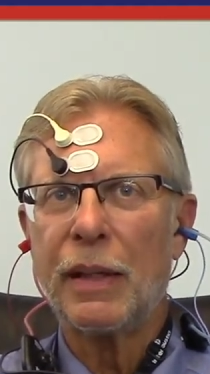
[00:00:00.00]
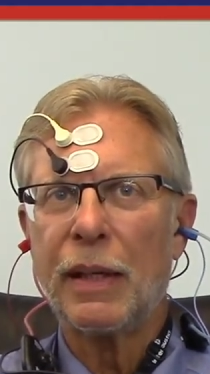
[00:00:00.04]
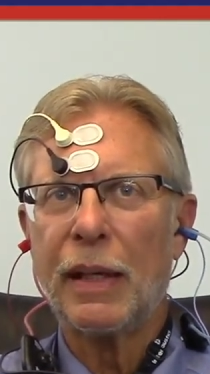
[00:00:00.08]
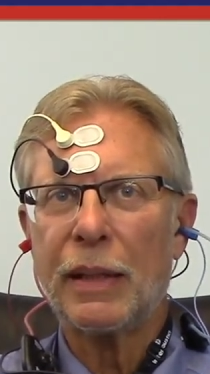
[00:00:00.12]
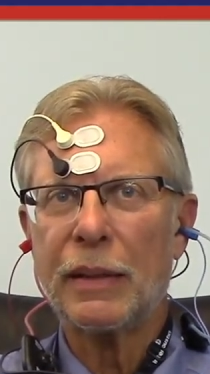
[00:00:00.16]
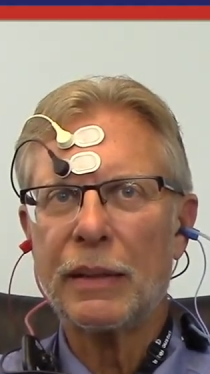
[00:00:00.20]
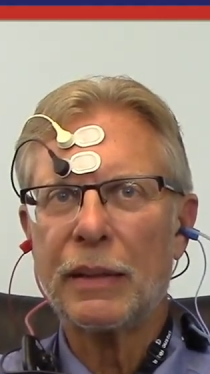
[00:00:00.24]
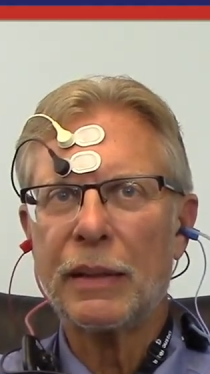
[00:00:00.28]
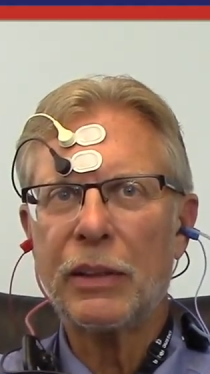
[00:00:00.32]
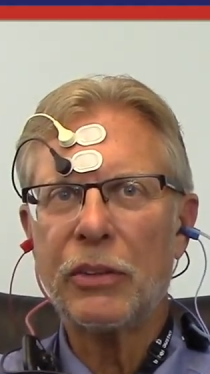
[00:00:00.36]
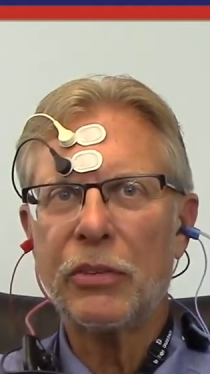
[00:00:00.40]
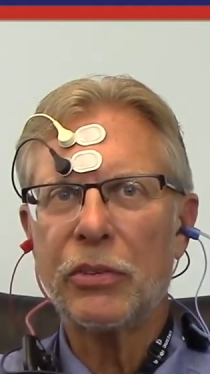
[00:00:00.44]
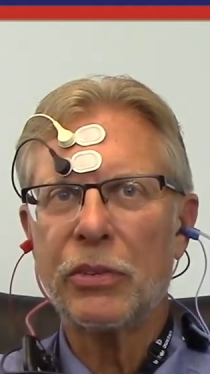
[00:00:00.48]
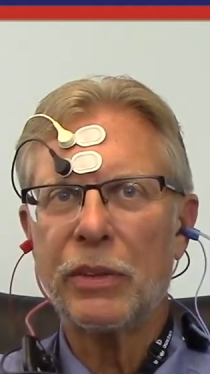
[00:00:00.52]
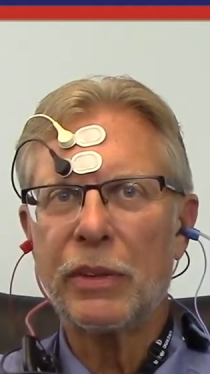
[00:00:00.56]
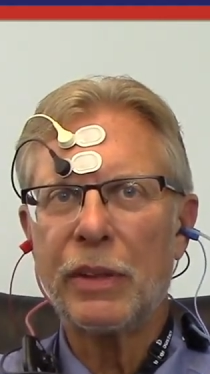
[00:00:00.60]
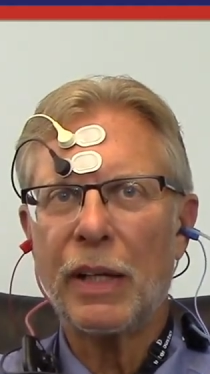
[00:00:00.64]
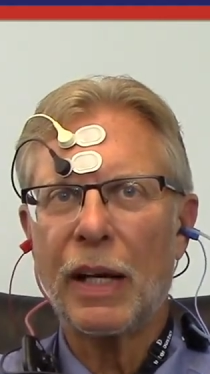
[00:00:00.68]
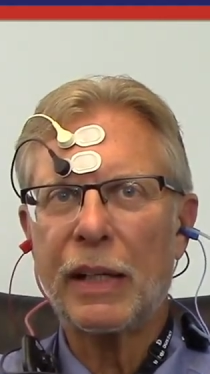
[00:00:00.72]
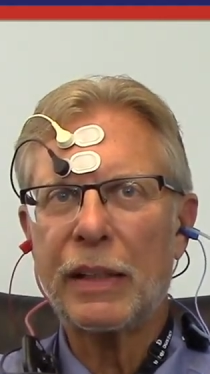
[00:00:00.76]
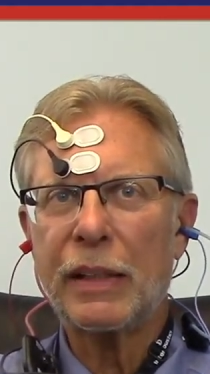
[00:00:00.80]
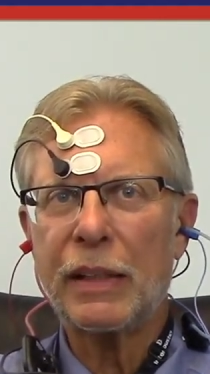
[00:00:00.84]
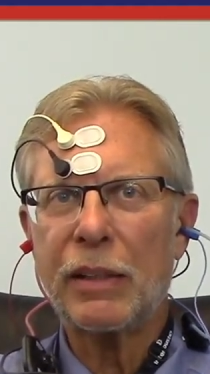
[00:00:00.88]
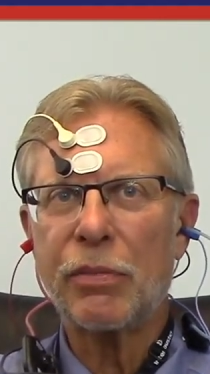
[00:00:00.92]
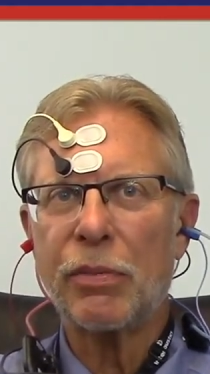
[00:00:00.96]
at least
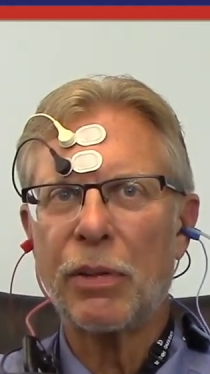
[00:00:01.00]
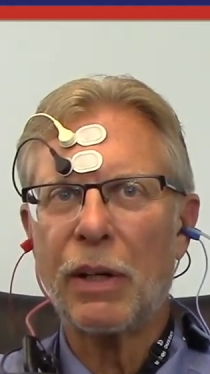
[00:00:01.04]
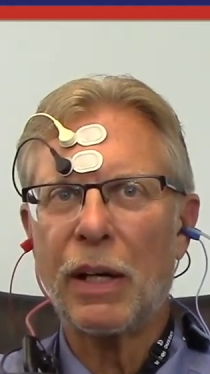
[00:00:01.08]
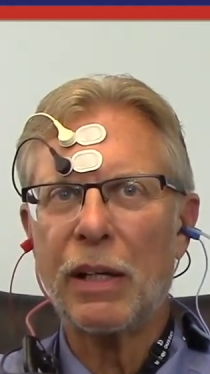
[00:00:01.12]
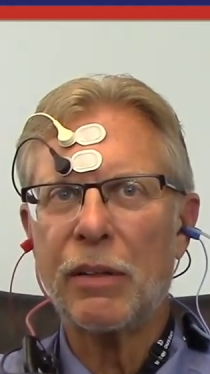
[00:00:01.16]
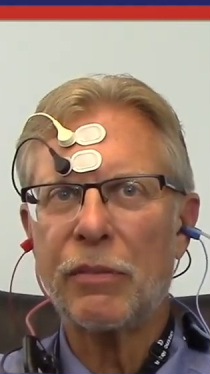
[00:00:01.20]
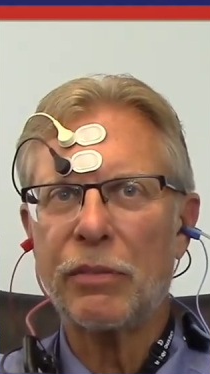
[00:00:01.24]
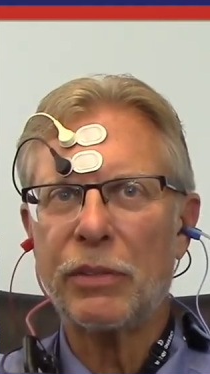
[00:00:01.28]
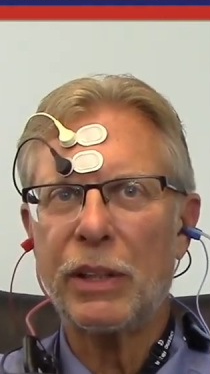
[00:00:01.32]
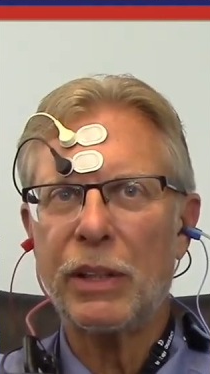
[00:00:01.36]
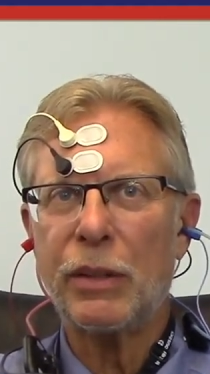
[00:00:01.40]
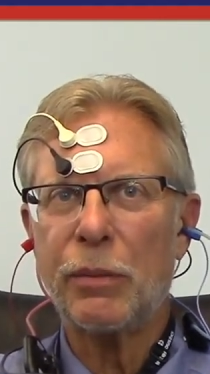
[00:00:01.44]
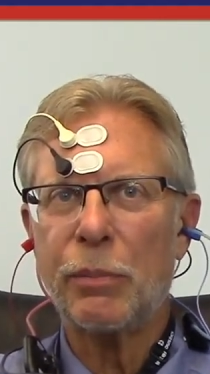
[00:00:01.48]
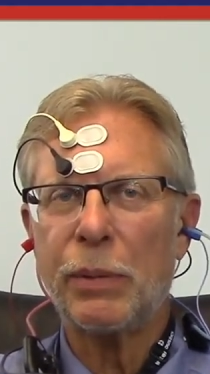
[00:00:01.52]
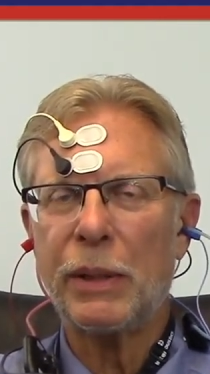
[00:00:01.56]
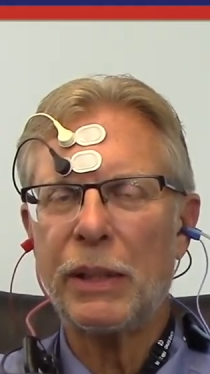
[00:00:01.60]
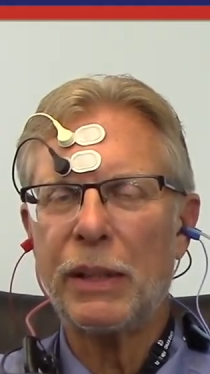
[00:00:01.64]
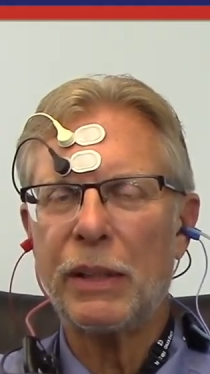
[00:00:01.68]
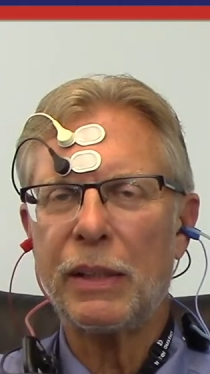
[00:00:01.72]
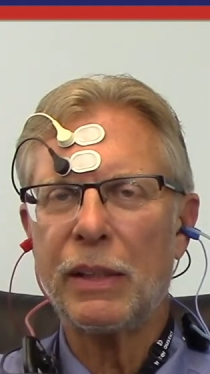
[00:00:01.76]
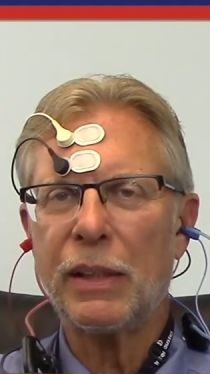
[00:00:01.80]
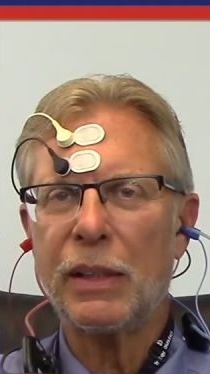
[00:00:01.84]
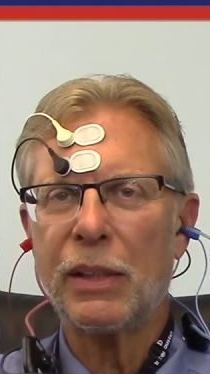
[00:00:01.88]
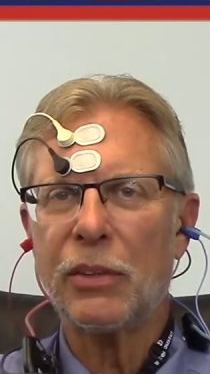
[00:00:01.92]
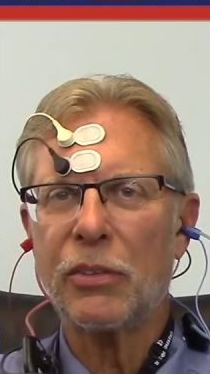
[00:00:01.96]
95
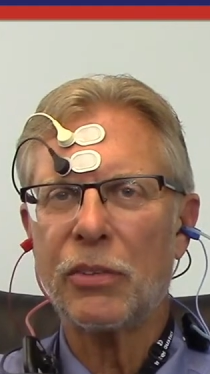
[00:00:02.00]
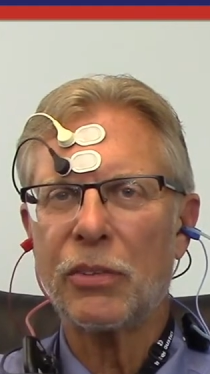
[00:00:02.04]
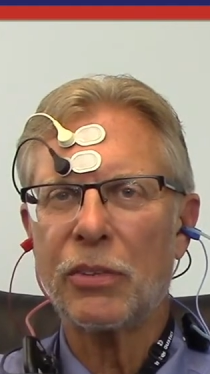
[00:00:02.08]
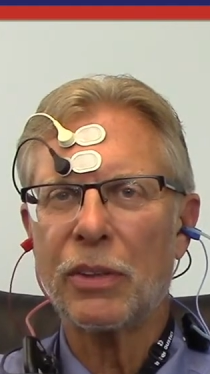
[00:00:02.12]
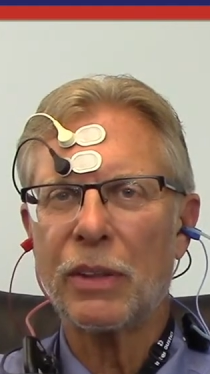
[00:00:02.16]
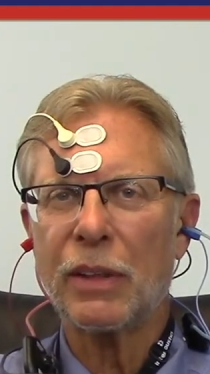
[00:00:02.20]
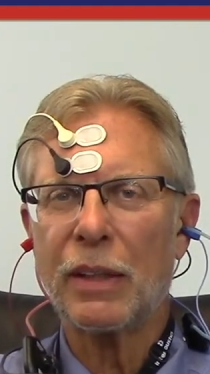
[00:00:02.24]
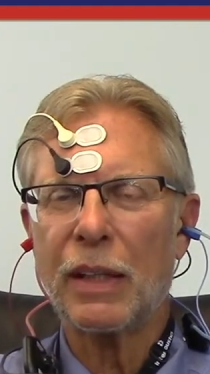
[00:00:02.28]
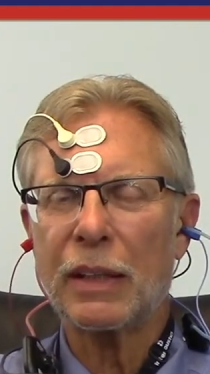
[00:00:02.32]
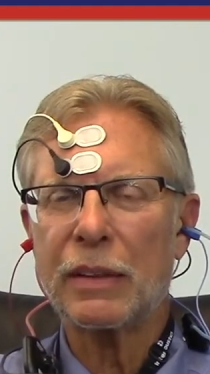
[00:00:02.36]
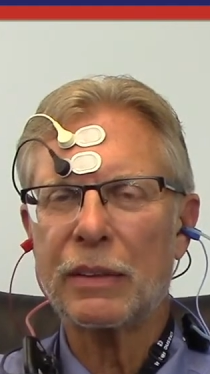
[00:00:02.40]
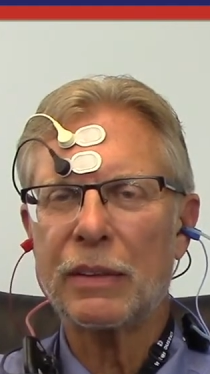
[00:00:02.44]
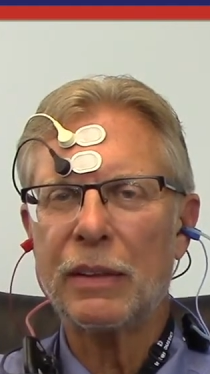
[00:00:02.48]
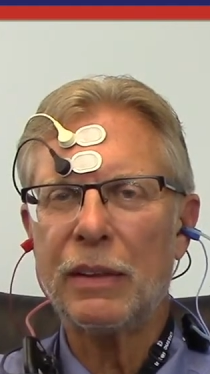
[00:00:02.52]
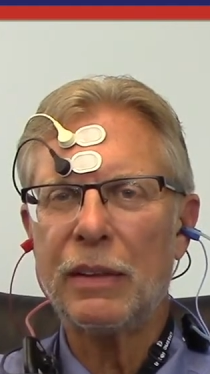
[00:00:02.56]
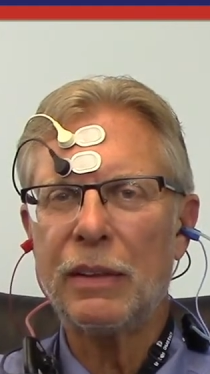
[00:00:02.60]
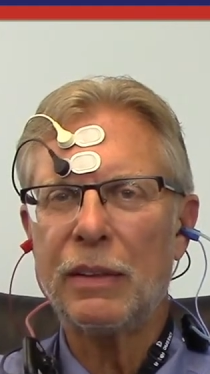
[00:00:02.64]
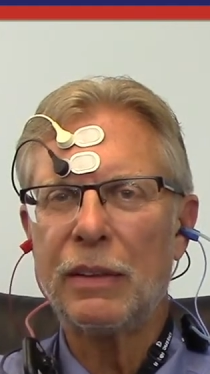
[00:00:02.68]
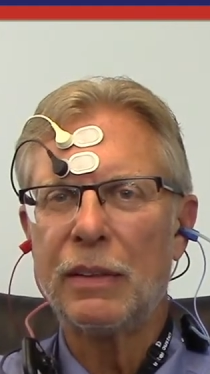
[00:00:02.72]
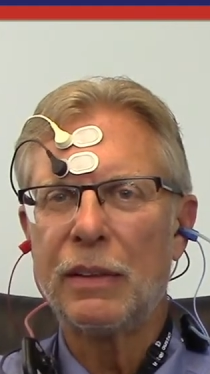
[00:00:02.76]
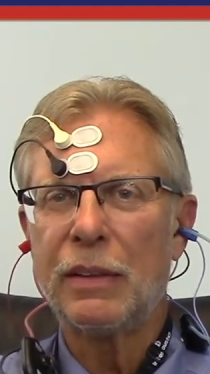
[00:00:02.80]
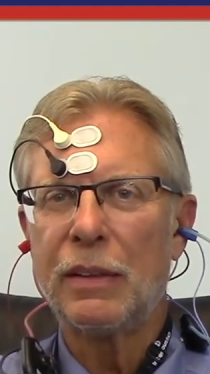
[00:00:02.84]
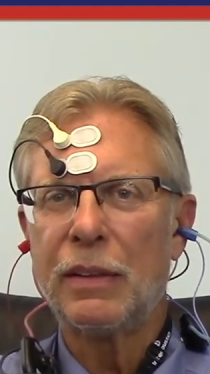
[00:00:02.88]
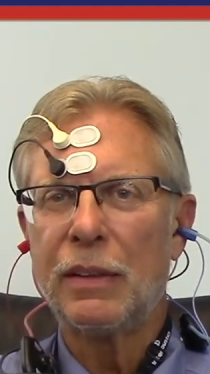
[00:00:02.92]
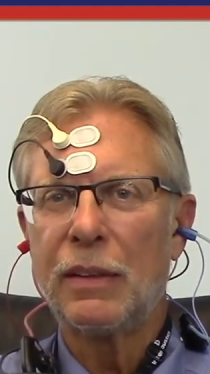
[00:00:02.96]
dB is
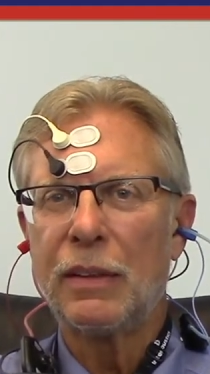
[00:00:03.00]
selected